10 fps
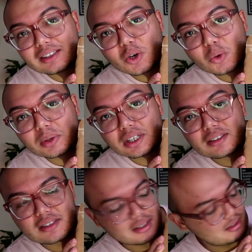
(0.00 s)
and open
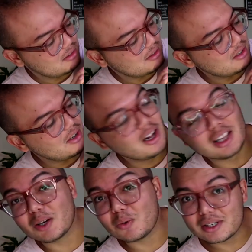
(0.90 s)
it
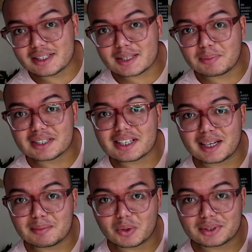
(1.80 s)
all at once, but
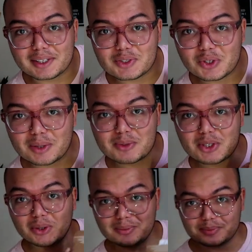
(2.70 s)
I broke that strip,
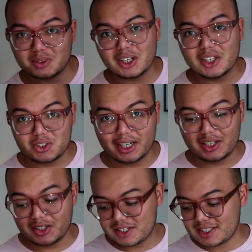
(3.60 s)
so we're gonna try
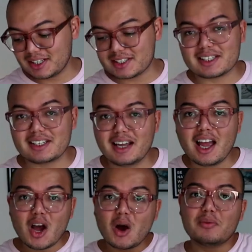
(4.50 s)
the other side and see.
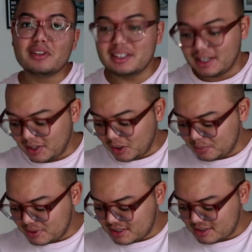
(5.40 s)
Hopefully that
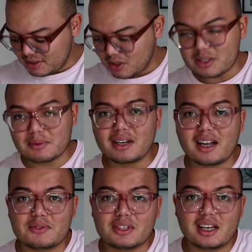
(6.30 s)
helps. Otherwise I'm
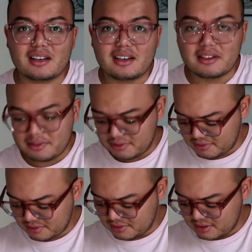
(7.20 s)
gonna have to get a
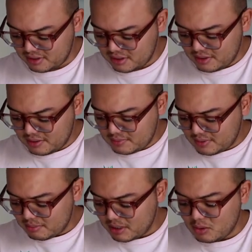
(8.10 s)
knife.
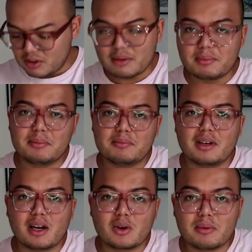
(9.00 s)
But I
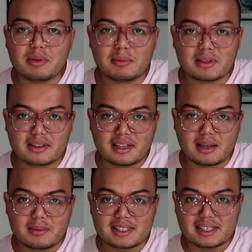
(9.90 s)
don't want people to
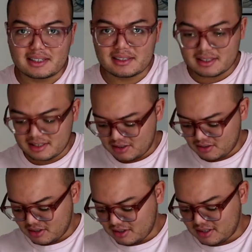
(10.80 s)
think I'm a
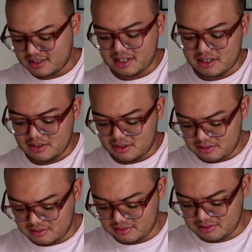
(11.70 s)
sadist or a psycho,
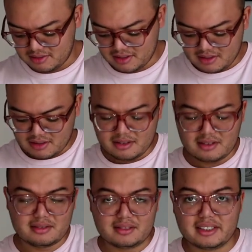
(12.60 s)

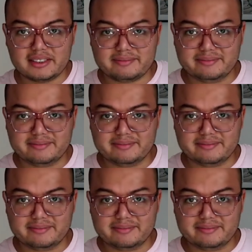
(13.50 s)
you know.